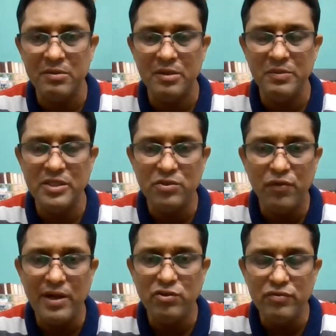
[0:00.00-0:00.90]
means
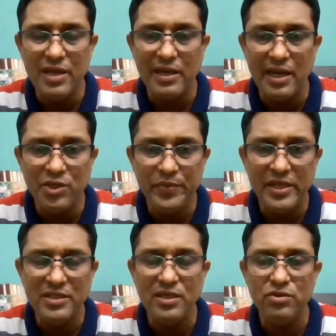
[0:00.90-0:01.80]
what we are at
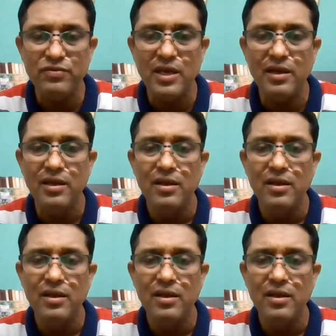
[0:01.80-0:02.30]
present, we are